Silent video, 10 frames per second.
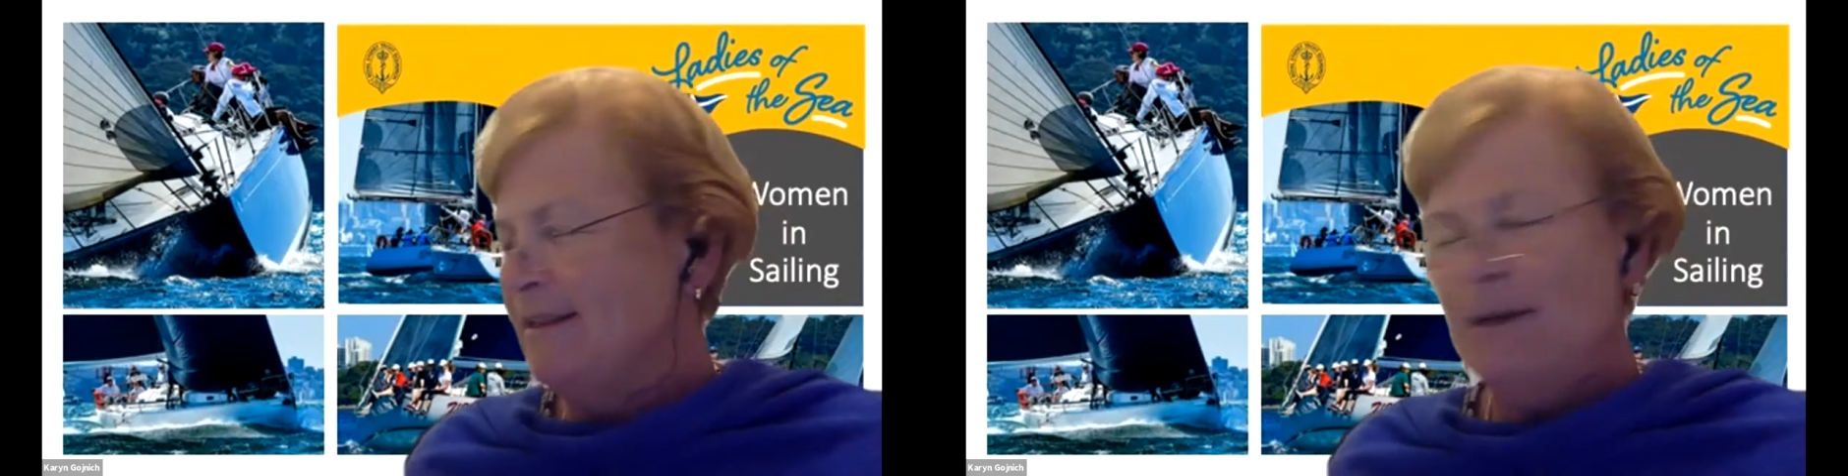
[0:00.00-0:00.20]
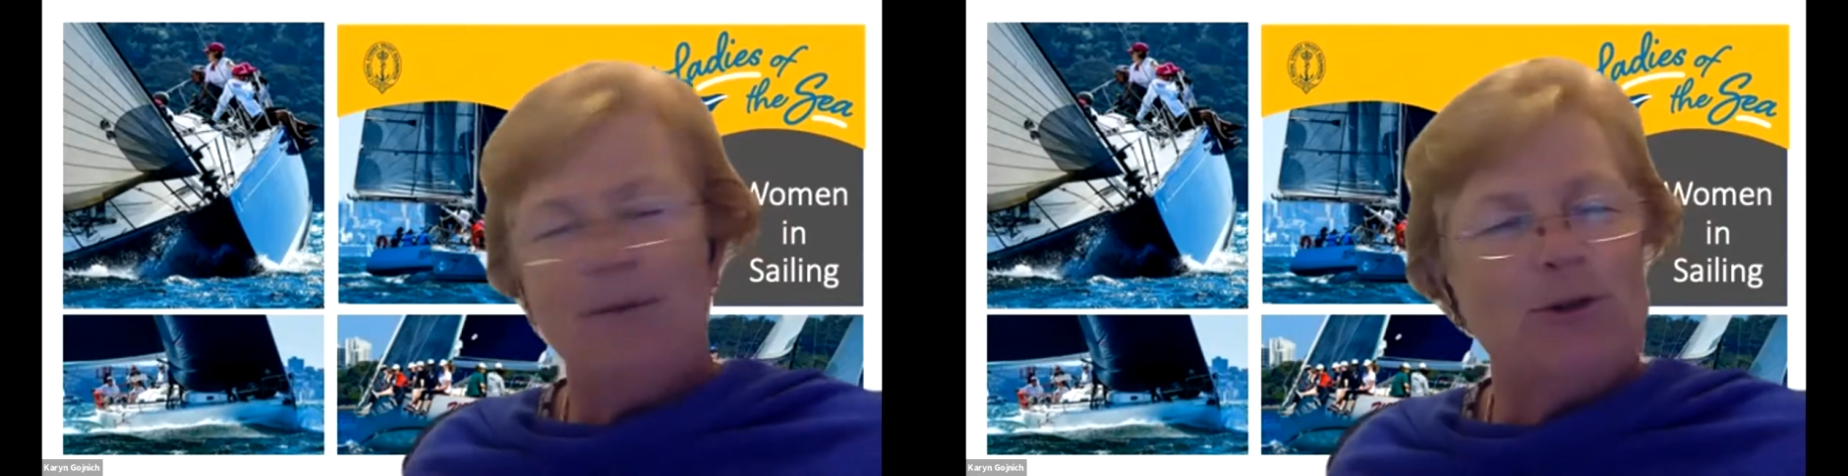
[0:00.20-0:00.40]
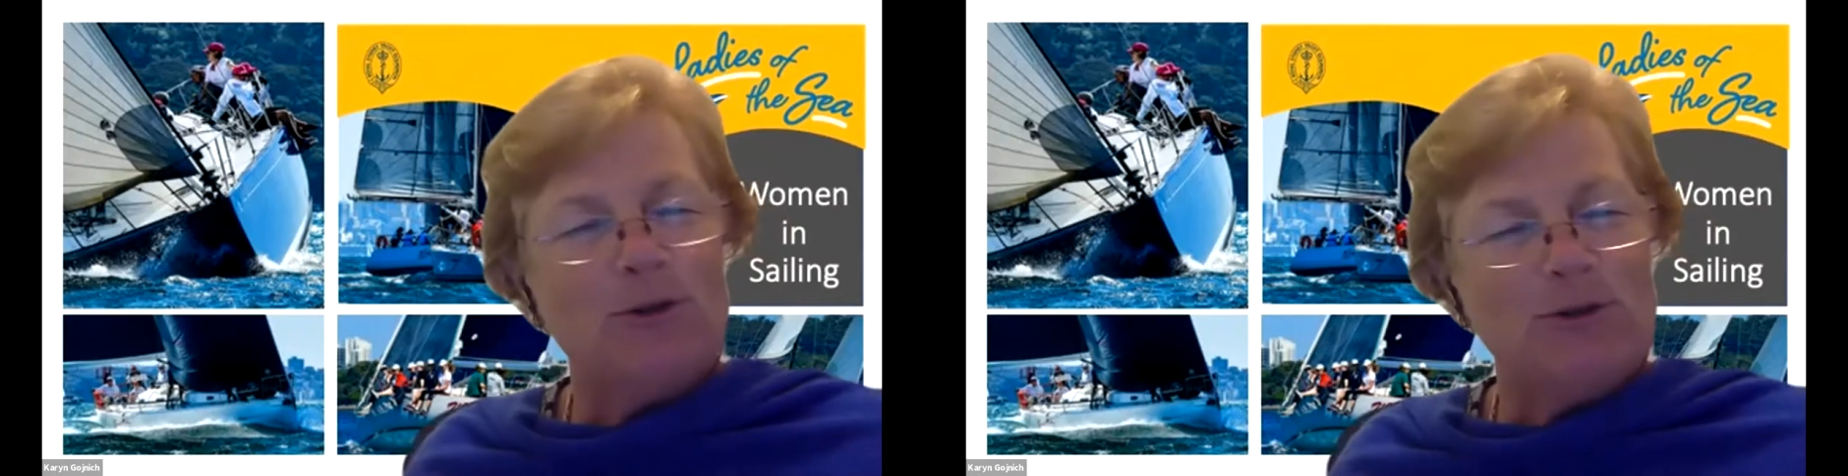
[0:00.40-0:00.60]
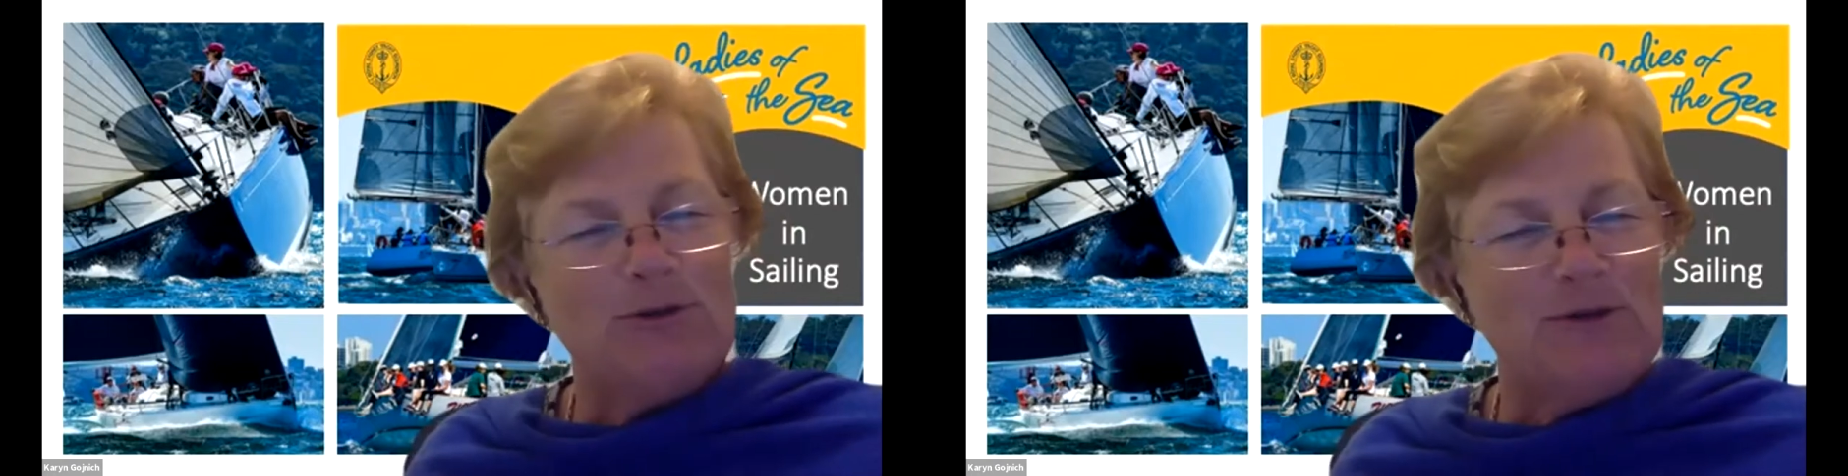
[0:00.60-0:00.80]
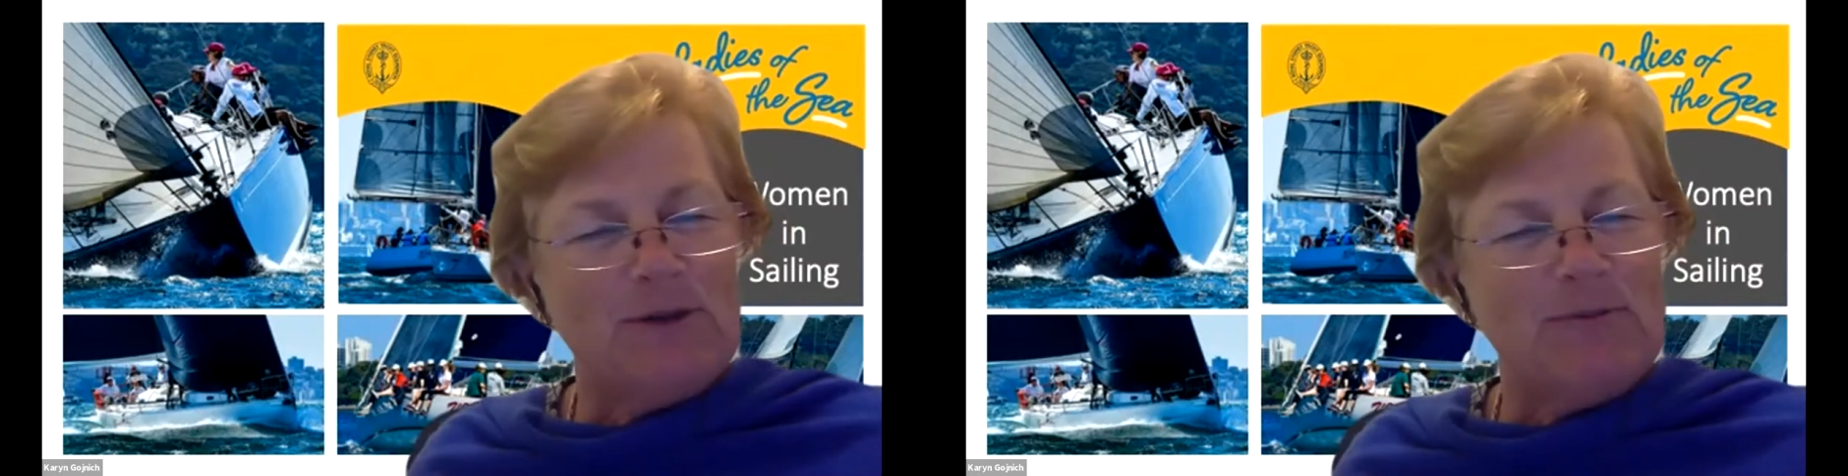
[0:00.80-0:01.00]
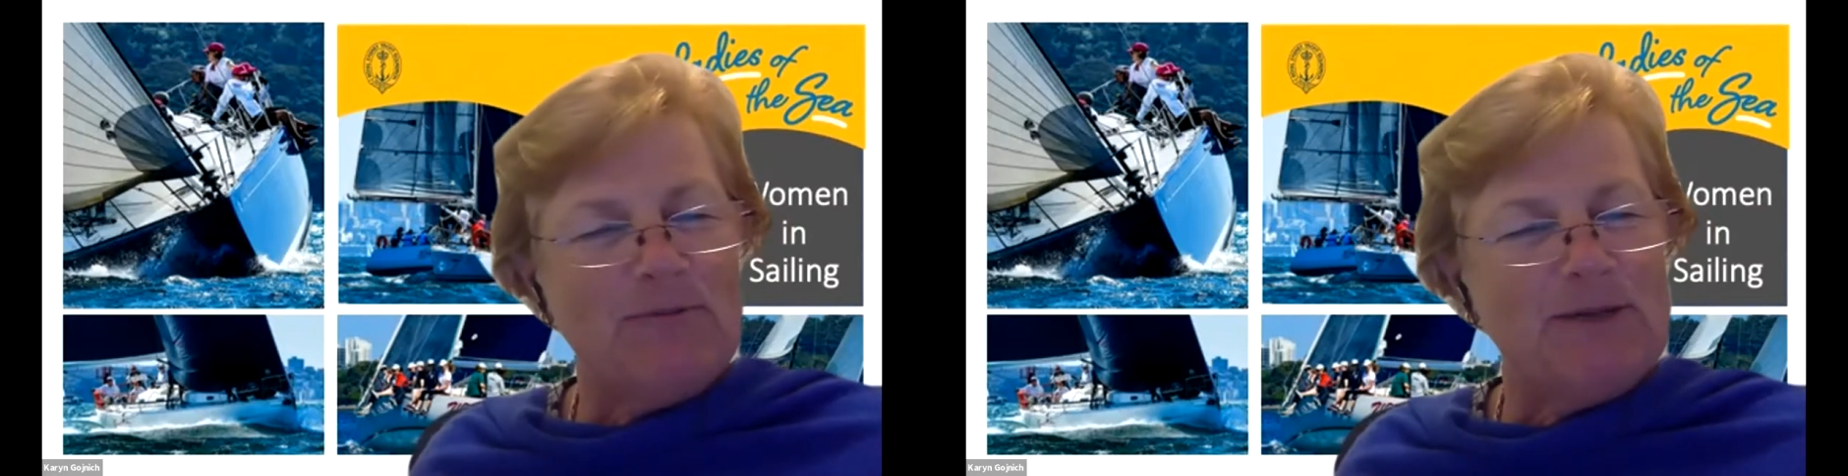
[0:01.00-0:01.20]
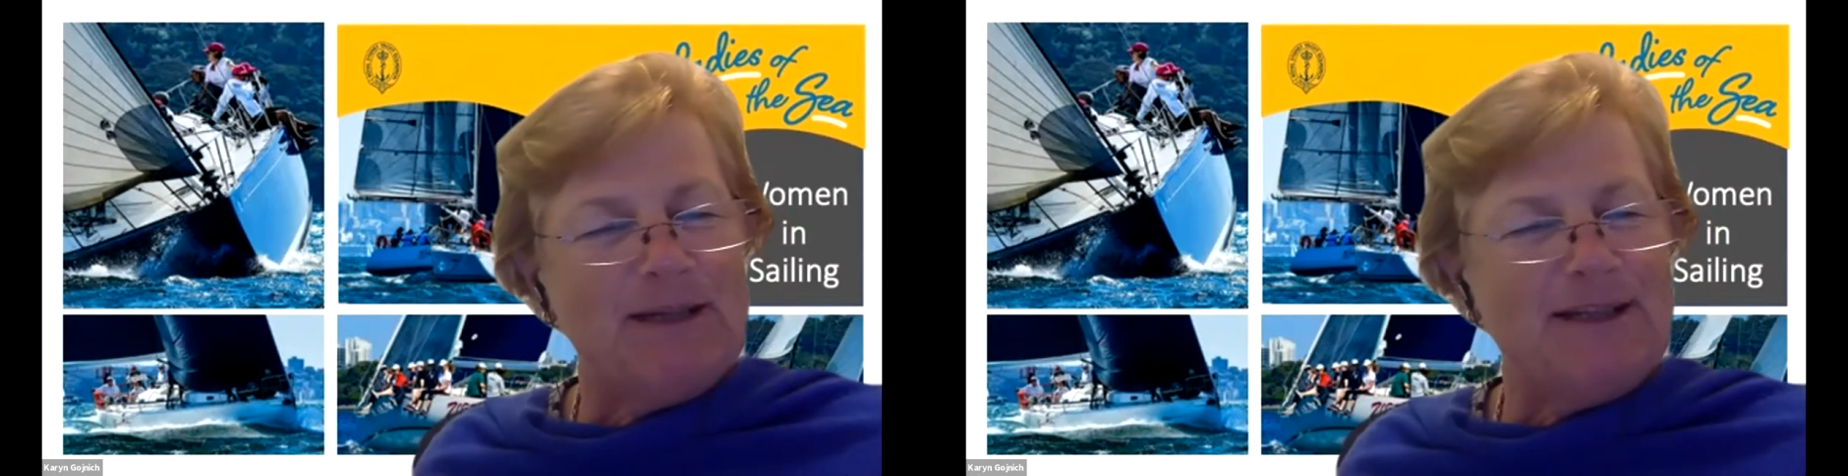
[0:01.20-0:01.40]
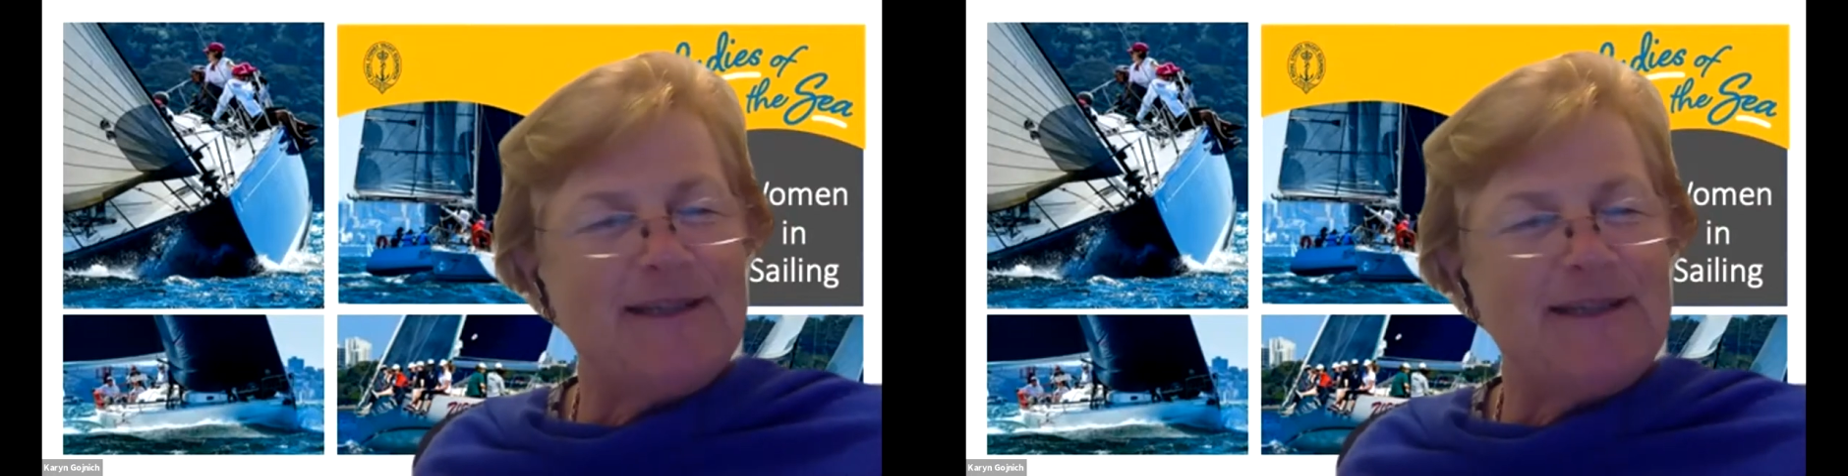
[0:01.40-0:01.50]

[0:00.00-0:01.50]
I'm not sure if I'm ready to